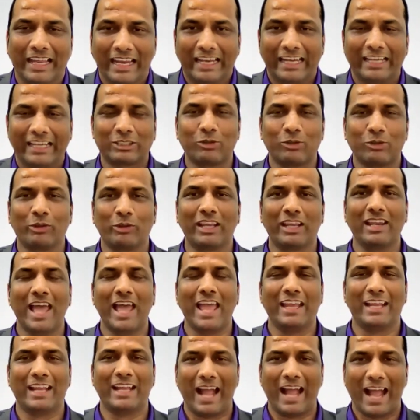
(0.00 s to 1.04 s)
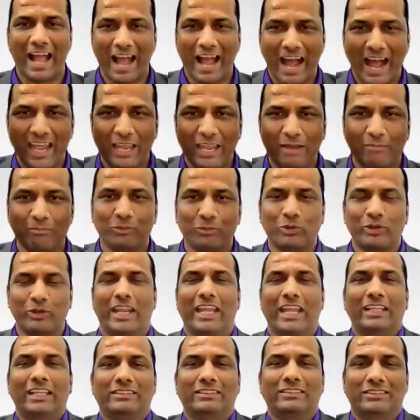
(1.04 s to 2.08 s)
It's looking like I am
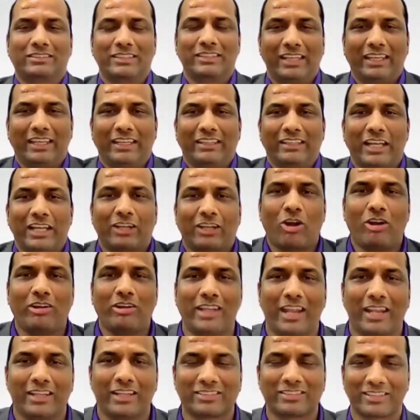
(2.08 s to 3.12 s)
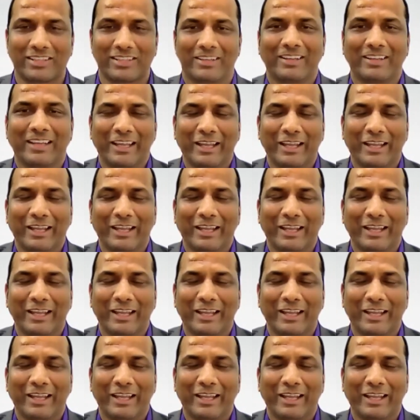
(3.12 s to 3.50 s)
today sitting in the contest.